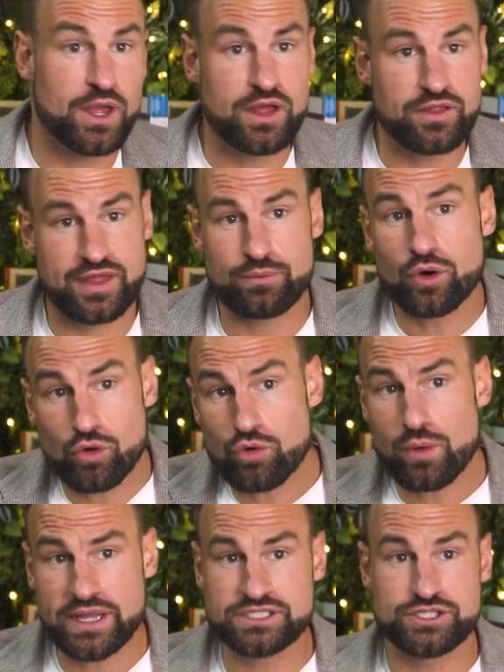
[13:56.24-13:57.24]
They were
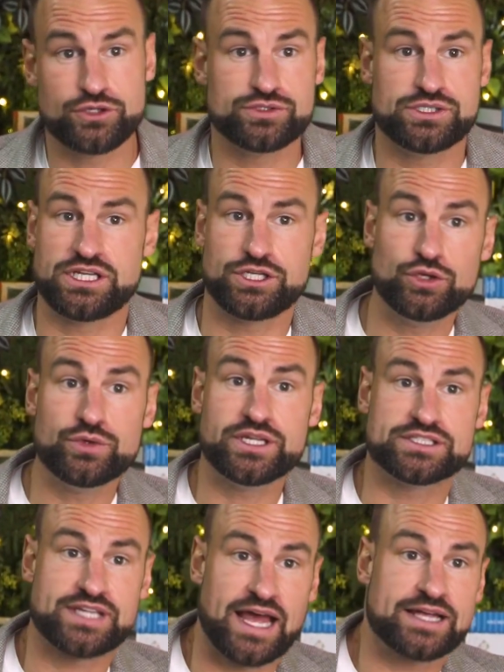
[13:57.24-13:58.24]
always using
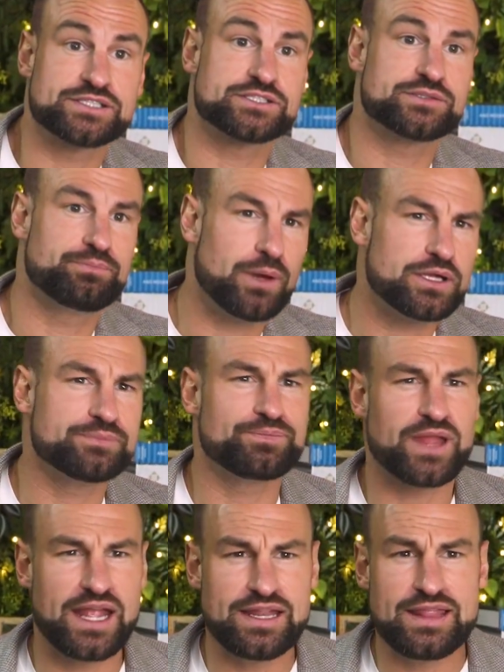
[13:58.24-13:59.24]
Unitas, but
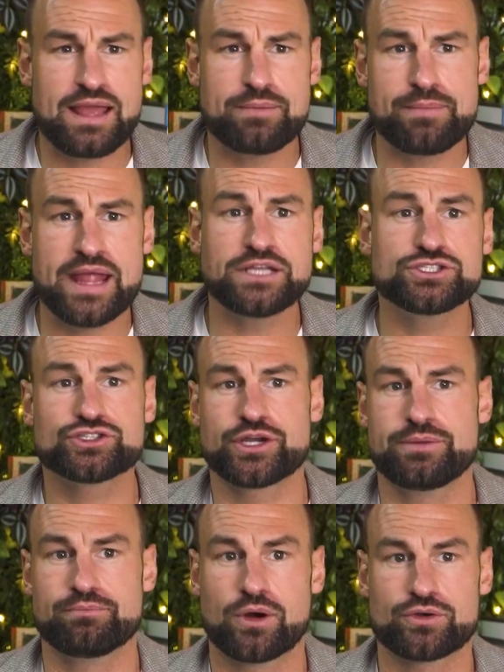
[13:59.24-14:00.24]
in their
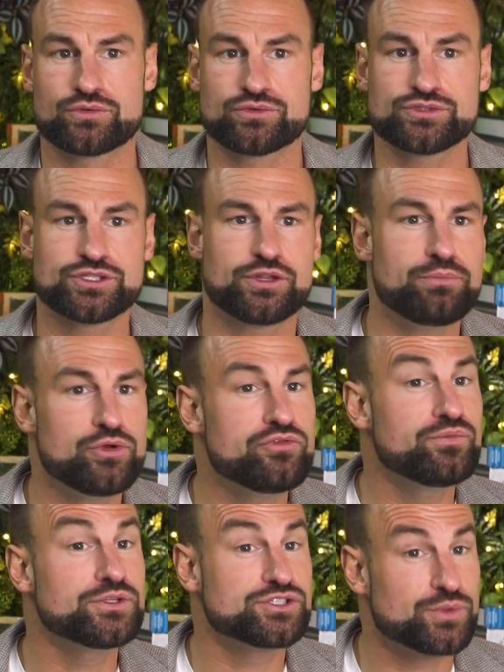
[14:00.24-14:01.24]
mainstream models, the
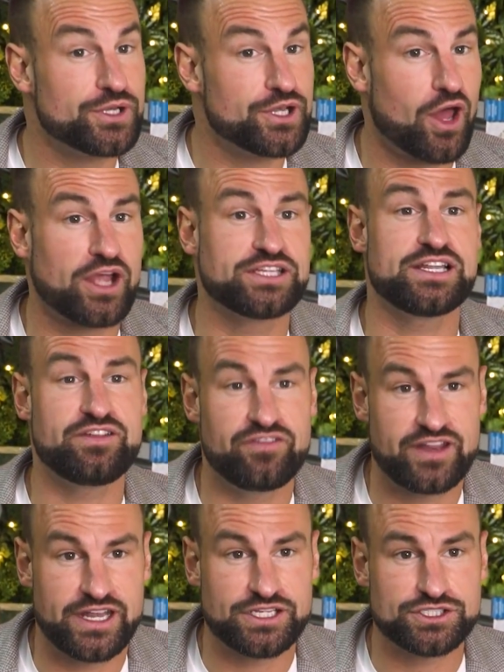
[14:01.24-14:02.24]
movements were nicely
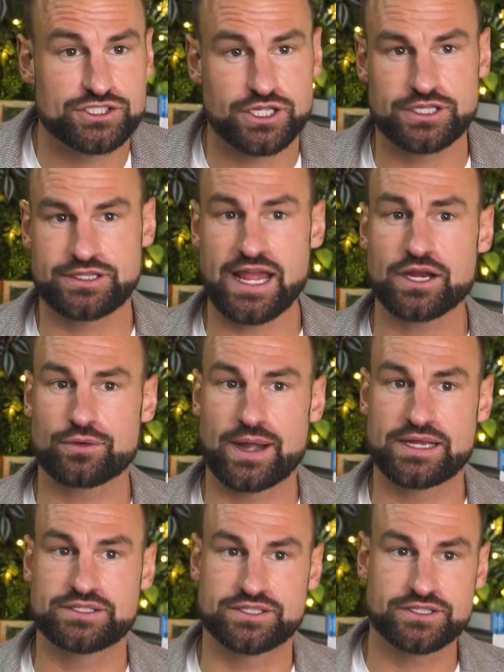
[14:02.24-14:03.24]
finished,
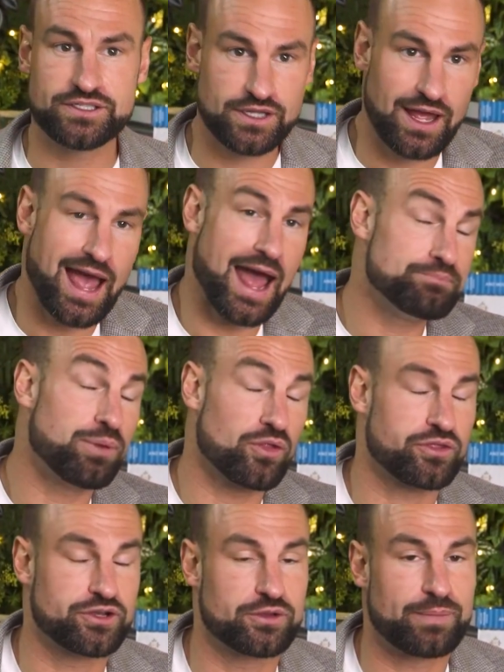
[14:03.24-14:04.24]
decorated, and
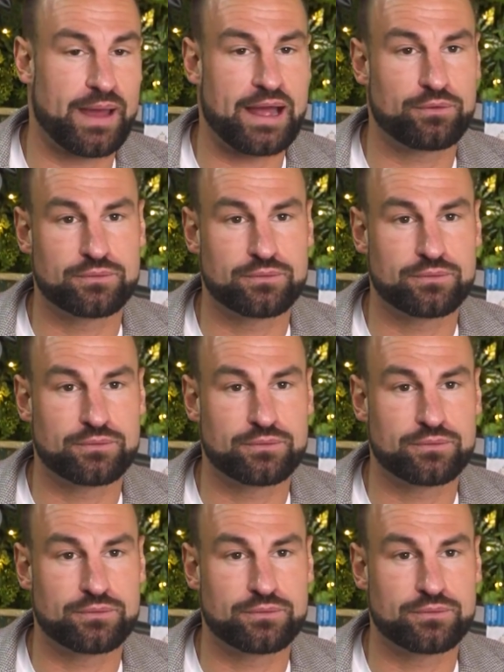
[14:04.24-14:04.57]
bothered about.